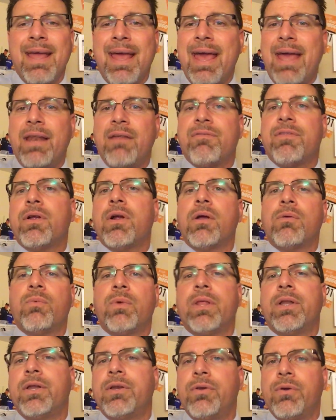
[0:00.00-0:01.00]
And if they're
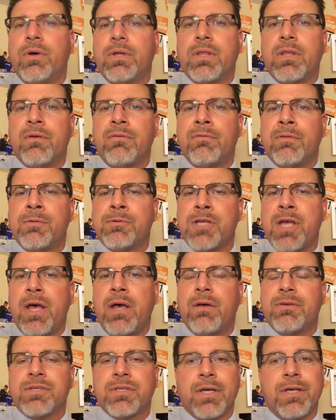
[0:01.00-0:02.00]
unwilling to do it
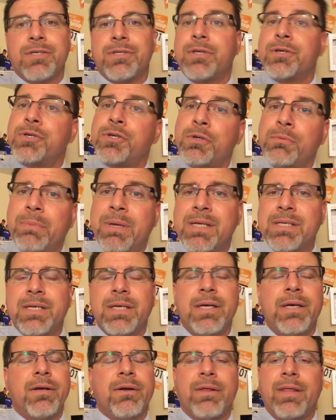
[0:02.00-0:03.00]
themselves because they're too
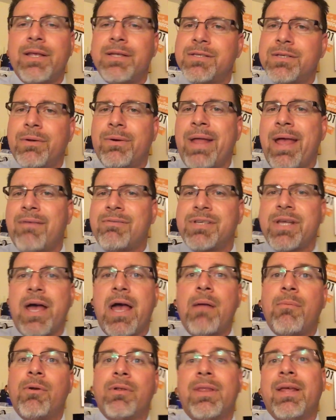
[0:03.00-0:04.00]
busy or they just don't have
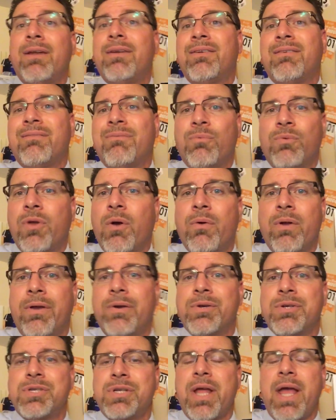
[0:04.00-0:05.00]
time or they don't
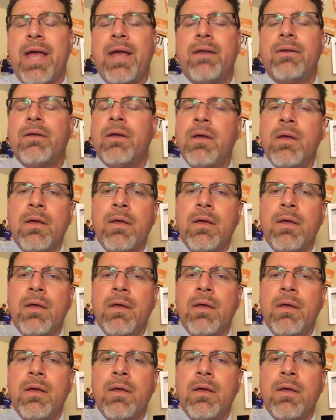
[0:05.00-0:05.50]
understand,